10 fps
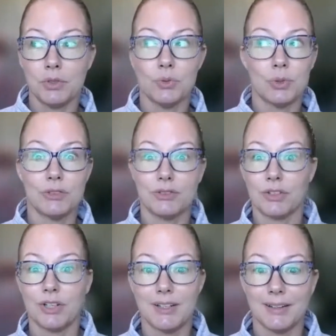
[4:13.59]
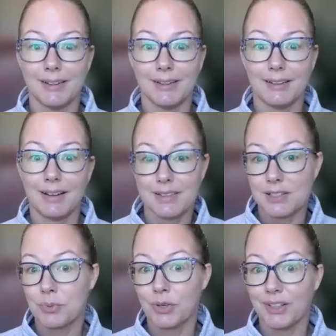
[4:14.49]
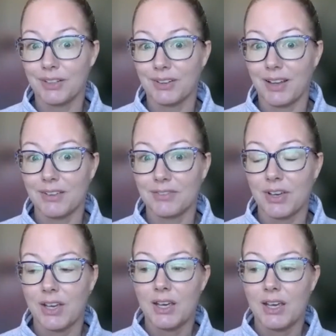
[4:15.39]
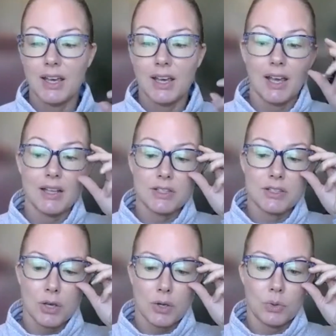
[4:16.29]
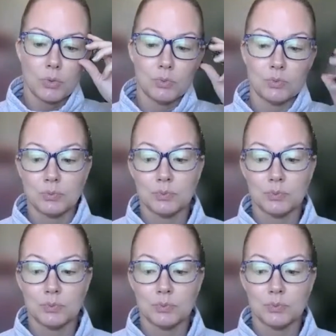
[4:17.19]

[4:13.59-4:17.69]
You would have already done it at this point in your life. And so